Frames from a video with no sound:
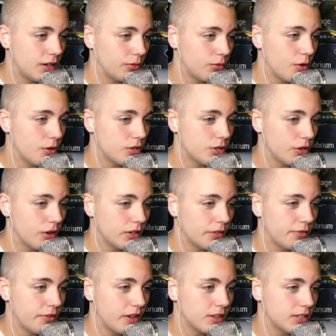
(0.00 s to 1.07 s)
an Orokin Duralek
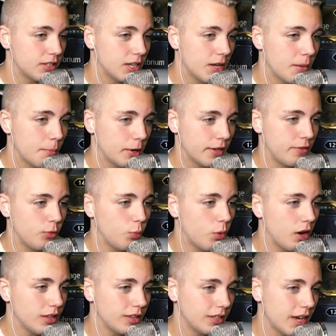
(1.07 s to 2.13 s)
defense, but if you
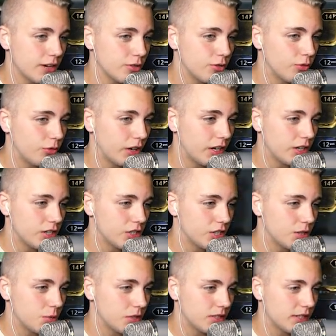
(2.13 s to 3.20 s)
want the extra range,
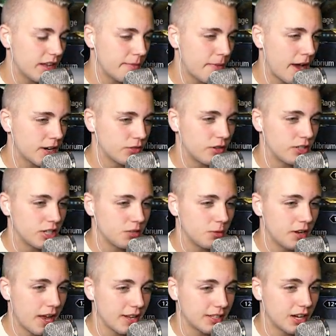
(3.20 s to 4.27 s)
this one doesn't have max range. This
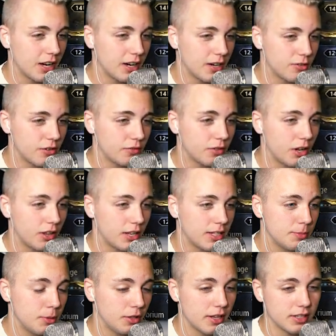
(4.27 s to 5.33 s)
one has Cunning Drift on it.
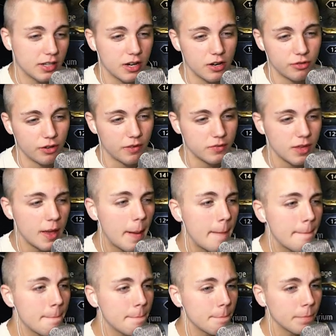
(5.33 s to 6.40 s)
This build has Cunning Drift.
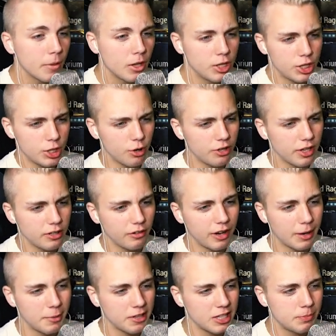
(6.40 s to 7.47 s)
The only thing I don't
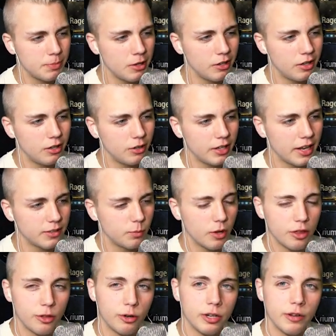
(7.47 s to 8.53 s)
like about this build, it only has
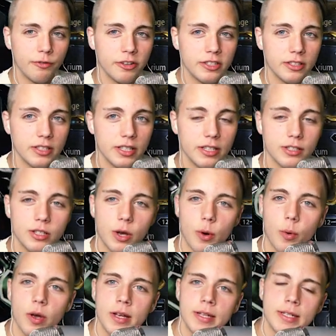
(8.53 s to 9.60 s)
130 efficiency,
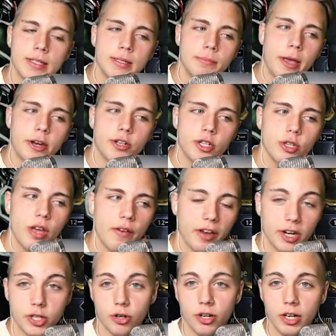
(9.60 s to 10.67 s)
so make sure you have
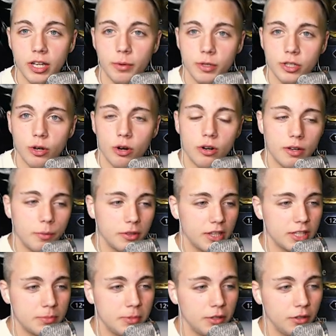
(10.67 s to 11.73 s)
like a Trinity when you're going with
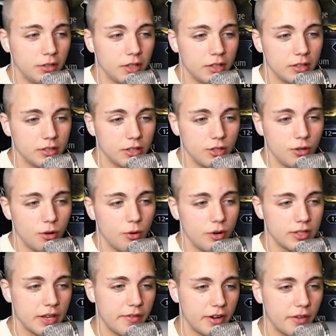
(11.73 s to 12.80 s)
this build, so you
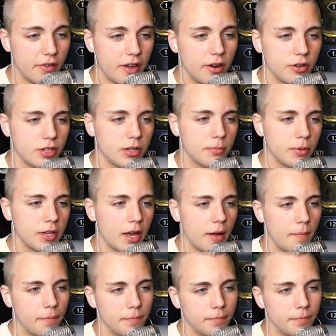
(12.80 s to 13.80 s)
always have enough energy. But yeah,